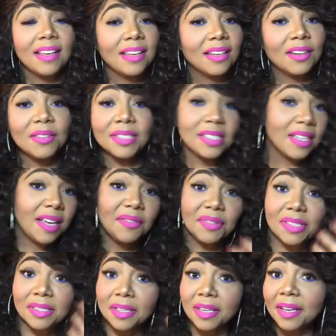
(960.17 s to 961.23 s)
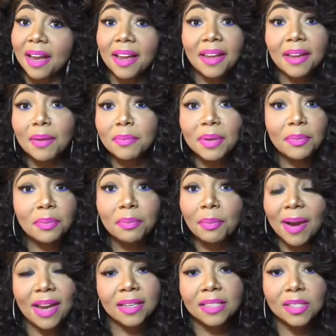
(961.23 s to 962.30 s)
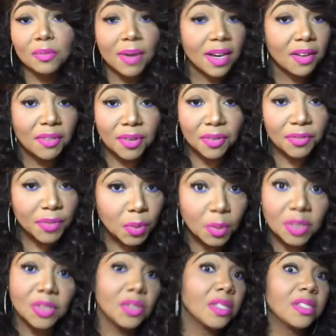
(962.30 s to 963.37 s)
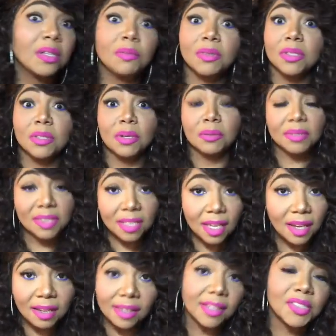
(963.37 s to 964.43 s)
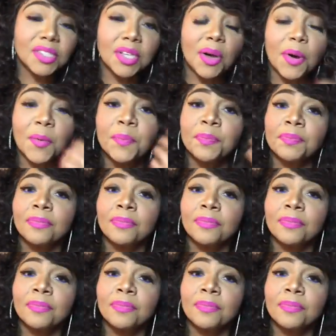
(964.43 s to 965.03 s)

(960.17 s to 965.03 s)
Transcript: Christy ain't fixing to get out here and be breaking a sweat over no foolishness. I'm just going to tell you. So,